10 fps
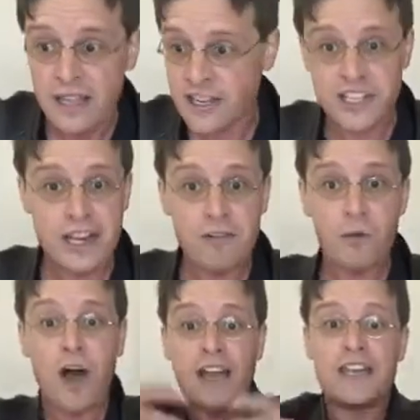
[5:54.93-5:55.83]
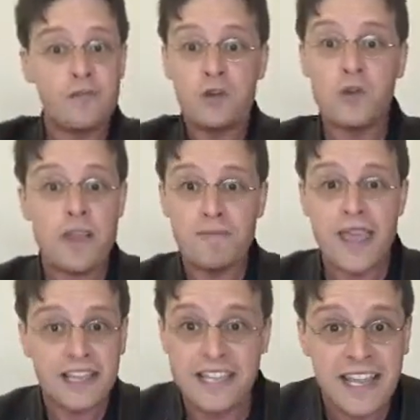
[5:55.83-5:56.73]
They should never rendezvous and
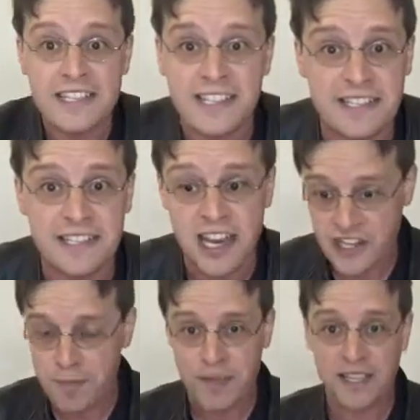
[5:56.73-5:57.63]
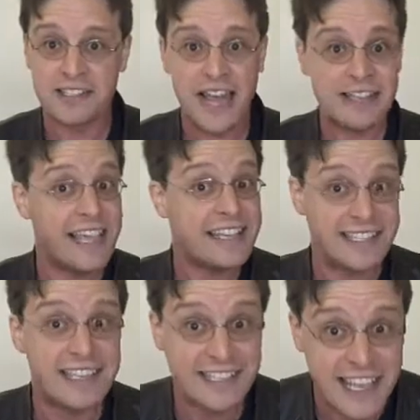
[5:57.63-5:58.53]
make a taste sensation, because that
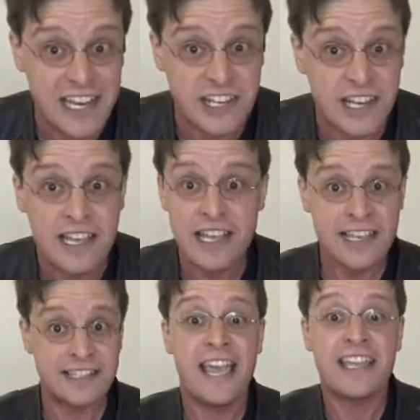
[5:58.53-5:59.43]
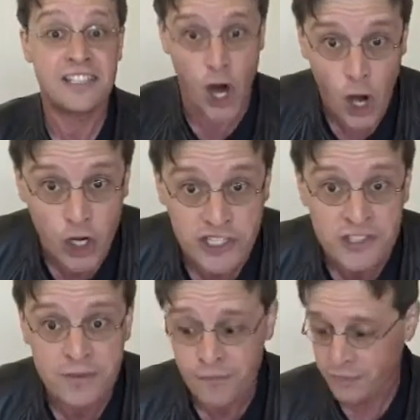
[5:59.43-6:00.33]
taste sensation is a taste
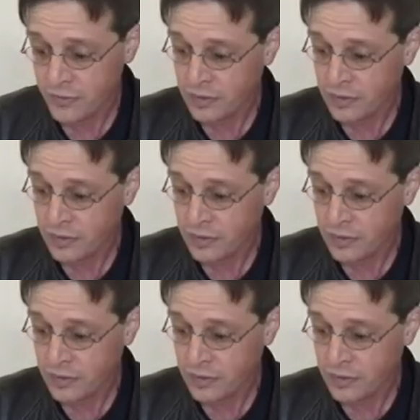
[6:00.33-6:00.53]
curse.